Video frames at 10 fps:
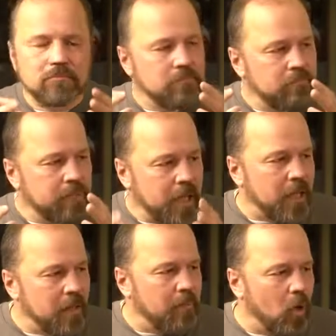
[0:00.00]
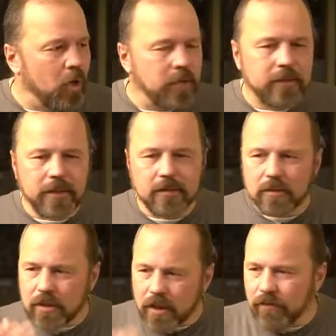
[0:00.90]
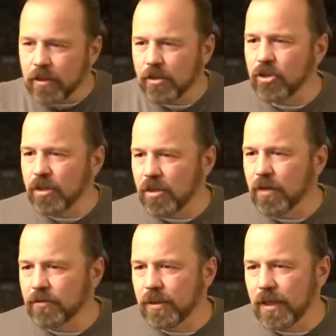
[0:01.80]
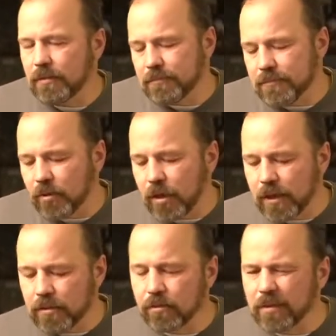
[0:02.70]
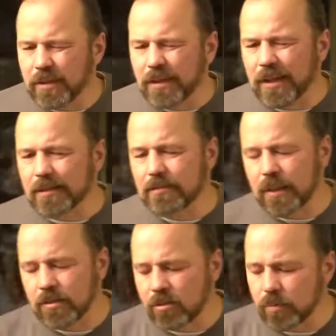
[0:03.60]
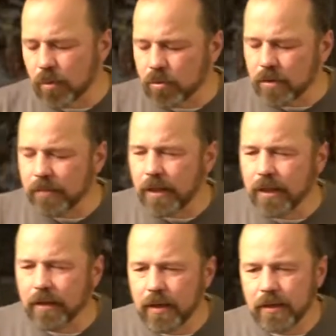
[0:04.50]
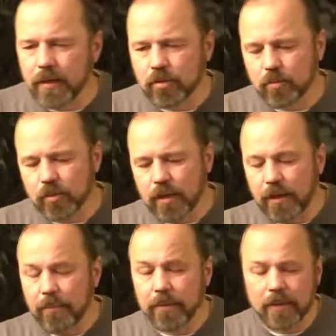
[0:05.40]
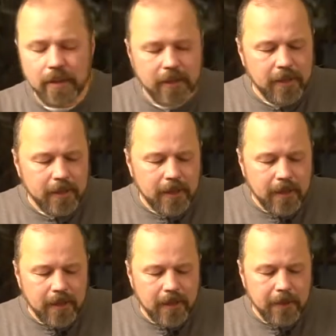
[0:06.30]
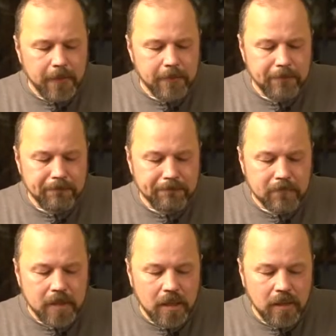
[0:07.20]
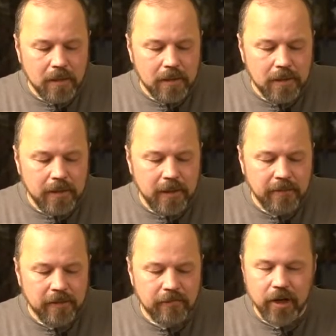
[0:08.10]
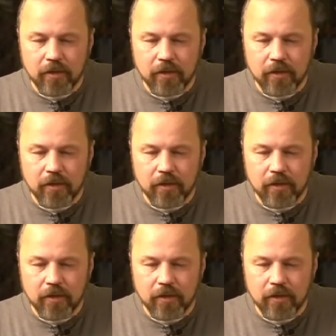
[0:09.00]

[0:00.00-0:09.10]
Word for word: breaking point and everything changed after that right? So that, that that's supposedly I, I, I suppose can happen. Um, I have a friend